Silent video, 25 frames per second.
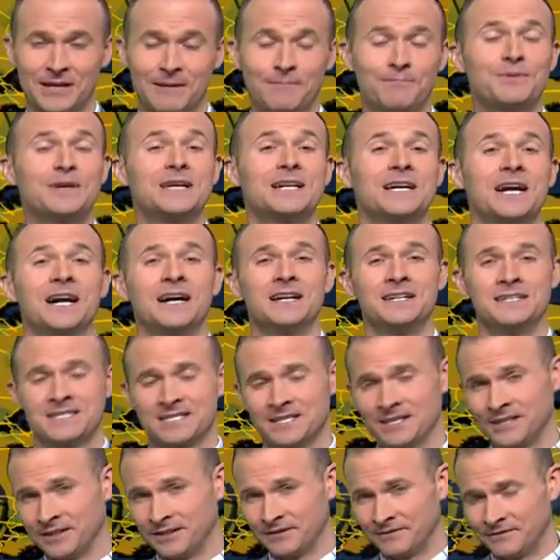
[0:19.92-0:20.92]
because
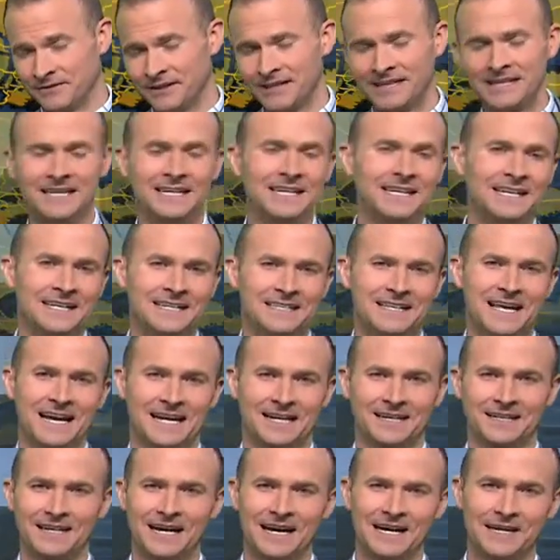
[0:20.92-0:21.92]
of that
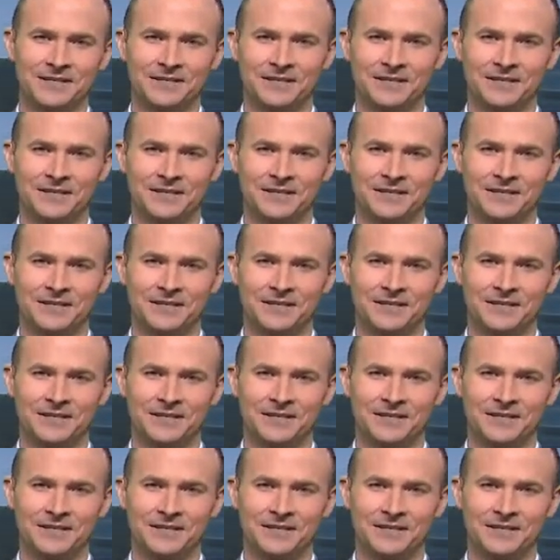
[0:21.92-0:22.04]
cloud